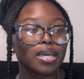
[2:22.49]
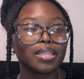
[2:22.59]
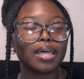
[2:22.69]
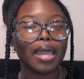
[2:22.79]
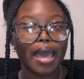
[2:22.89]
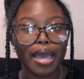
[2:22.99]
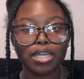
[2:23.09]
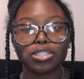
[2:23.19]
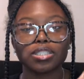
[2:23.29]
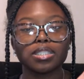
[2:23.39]
that
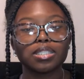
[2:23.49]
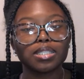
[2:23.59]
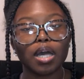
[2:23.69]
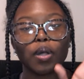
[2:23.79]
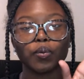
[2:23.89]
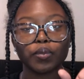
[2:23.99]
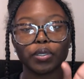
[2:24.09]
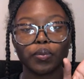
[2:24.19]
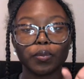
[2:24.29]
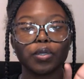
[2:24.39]
actually sell
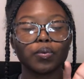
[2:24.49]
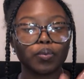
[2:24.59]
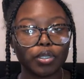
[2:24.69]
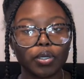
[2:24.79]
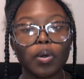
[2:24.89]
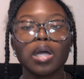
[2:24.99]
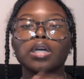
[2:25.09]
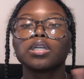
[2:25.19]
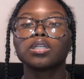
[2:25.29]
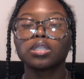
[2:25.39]
real
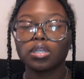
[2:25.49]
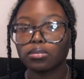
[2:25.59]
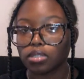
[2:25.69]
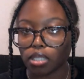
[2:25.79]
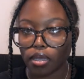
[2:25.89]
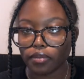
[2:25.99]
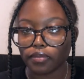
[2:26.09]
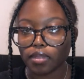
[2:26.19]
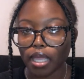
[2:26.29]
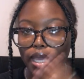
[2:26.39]
cute stuff.
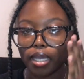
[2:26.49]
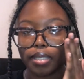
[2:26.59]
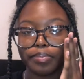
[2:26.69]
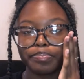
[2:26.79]
Like,